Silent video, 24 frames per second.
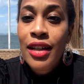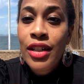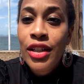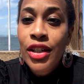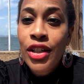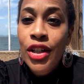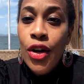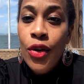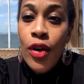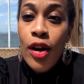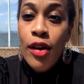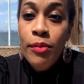
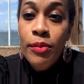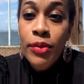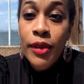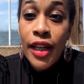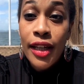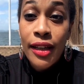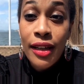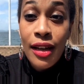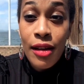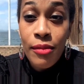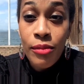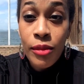show up
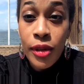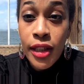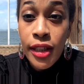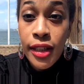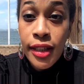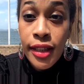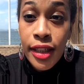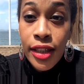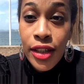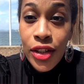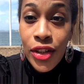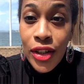like I'm
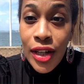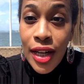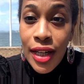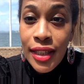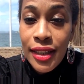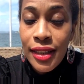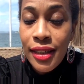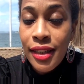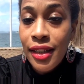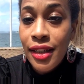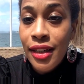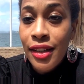
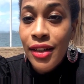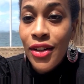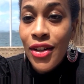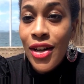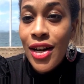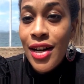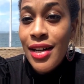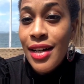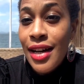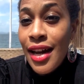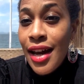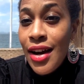disinterested or
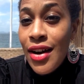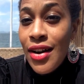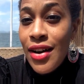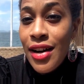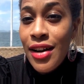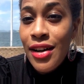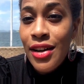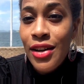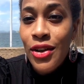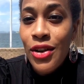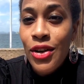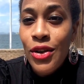
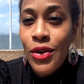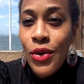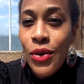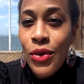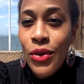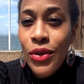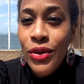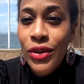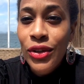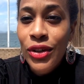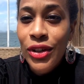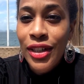uncaring or
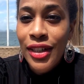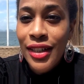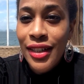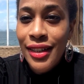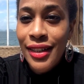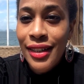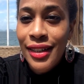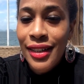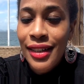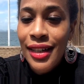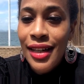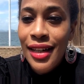cold or
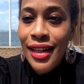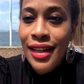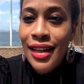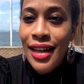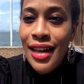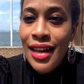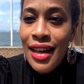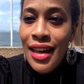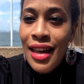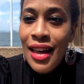distant.